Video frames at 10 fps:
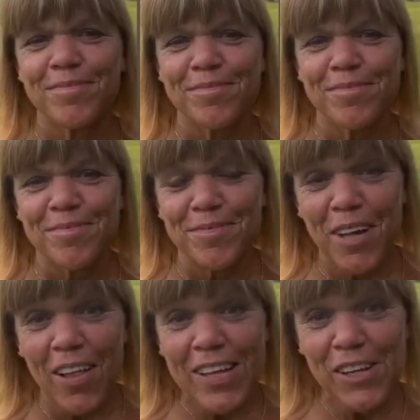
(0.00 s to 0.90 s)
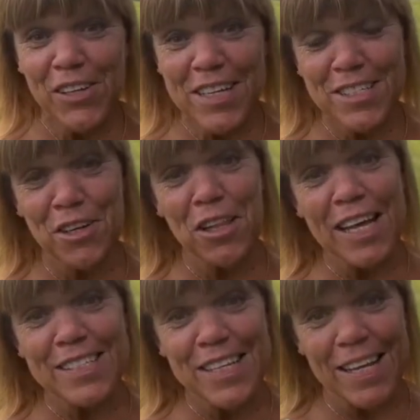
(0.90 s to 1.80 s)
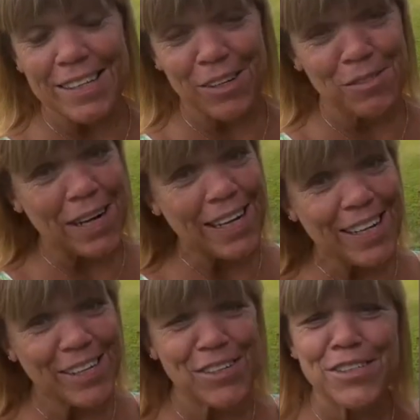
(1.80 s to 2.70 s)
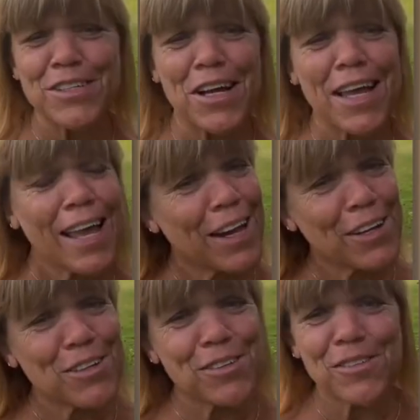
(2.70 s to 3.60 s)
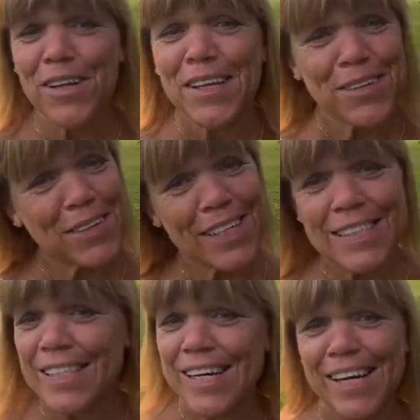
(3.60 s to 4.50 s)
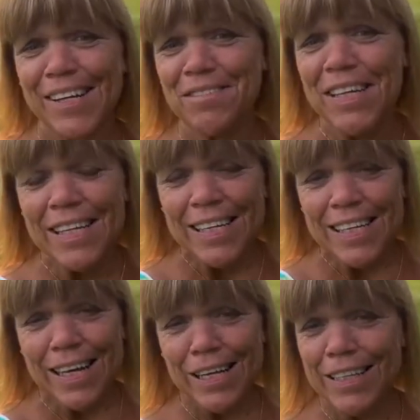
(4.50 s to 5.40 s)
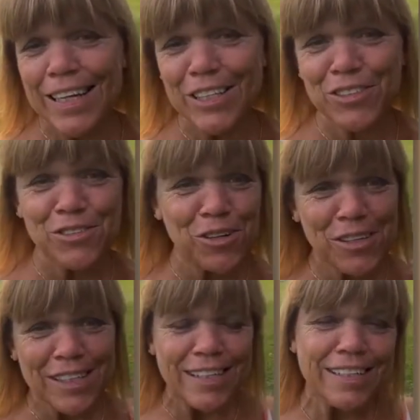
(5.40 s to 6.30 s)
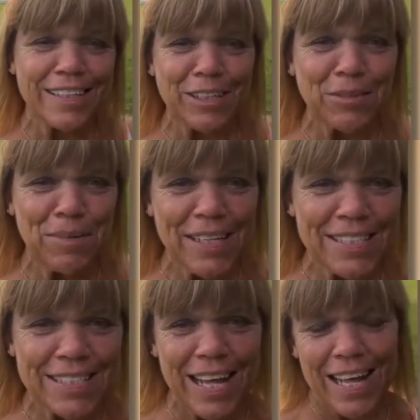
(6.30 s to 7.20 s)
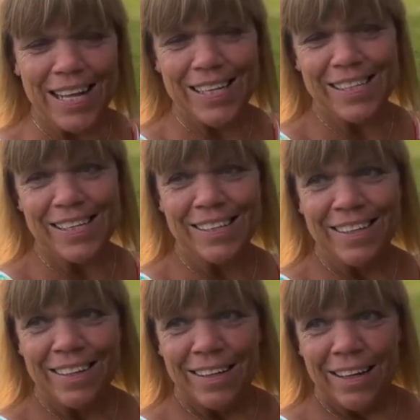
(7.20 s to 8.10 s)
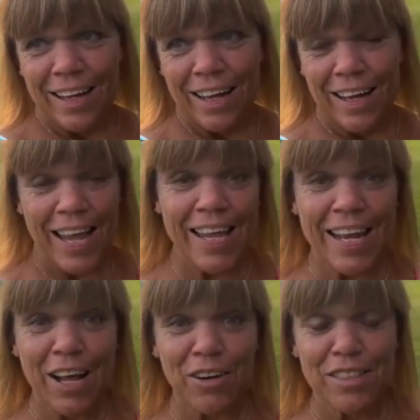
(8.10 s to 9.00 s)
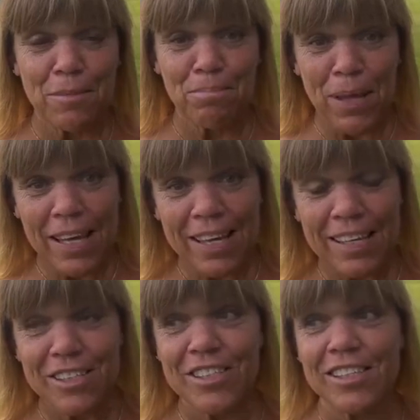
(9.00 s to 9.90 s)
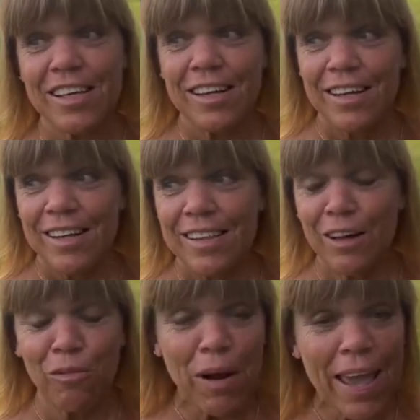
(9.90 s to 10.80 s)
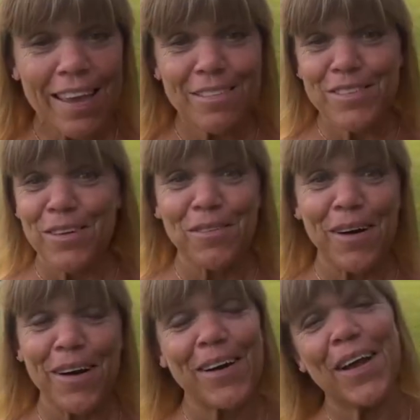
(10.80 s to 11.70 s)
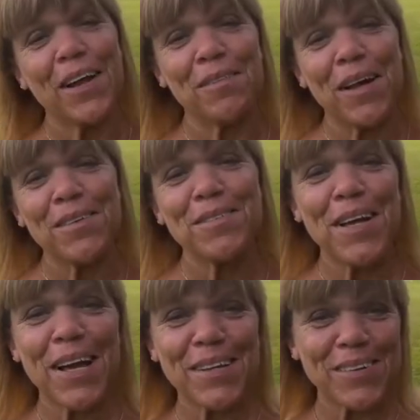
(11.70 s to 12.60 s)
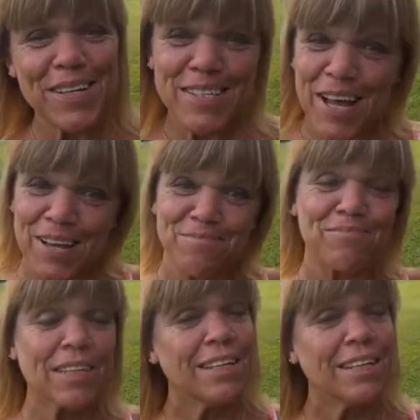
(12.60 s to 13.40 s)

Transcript: get to see a turtle, the reality star wrote. She added, Guess who did? Chris. At least one of us did. Although she enjoyed a stunning tropical vacation, Amy did end up missing the